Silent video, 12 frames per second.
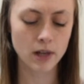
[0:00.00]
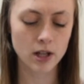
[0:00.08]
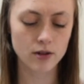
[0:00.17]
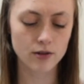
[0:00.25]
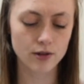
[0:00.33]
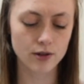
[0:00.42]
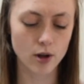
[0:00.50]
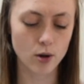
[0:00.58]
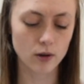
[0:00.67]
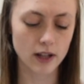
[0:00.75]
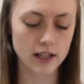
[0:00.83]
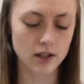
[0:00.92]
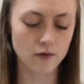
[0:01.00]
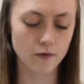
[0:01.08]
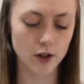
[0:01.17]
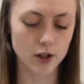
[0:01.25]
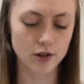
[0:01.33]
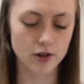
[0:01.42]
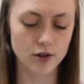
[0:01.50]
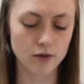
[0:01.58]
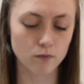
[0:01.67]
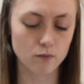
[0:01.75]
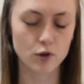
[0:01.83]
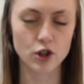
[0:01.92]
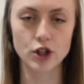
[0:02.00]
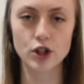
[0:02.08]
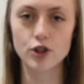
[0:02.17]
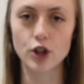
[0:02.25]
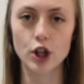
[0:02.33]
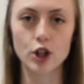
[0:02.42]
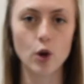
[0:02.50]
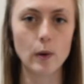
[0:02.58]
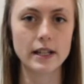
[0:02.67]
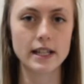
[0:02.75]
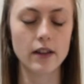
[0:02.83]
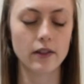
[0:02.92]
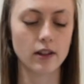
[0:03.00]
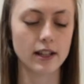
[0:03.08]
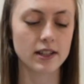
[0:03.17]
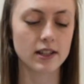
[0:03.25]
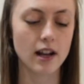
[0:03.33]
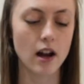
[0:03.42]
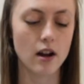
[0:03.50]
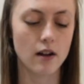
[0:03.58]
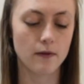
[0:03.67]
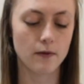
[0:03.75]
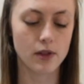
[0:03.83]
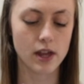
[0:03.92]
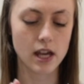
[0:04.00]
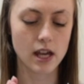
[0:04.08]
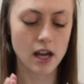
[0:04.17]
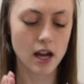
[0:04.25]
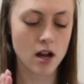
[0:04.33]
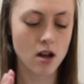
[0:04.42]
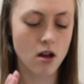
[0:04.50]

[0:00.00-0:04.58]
so let's first just start going down the list of the